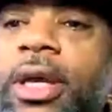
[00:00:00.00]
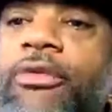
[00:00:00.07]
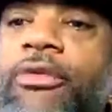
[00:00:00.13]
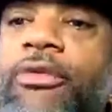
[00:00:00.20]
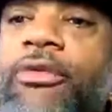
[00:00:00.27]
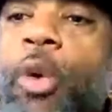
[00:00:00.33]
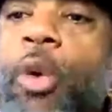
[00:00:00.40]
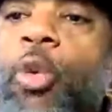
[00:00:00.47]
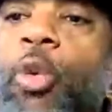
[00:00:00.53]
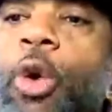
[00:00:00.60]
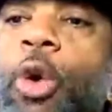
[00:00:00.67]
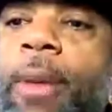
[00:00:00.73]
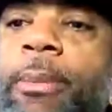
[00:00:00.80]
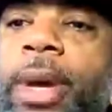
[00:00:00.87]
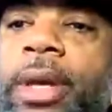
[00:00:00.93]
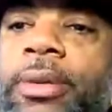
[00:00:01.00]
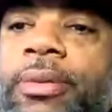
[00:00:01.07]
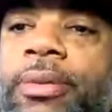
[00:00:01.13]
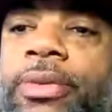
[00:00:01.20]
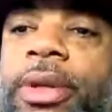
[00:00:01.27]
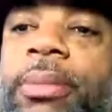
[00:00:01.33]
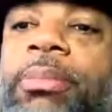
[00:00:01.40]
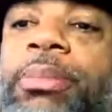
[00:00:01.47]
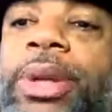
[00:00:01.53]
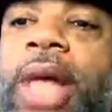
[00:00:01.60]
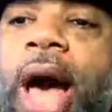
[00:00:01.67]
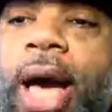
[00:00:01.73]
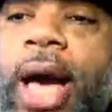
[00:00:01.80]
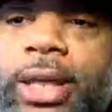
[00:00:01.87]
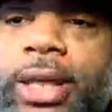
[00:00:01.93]
of a woman.
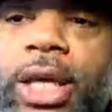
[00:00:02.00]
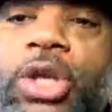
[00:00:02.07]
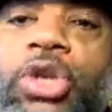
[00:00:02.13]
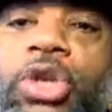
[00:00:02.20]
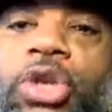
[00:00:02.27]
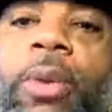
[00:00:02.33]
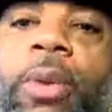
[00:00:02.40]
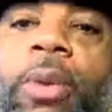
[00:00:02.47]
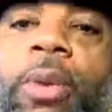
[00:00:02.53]
Blocking your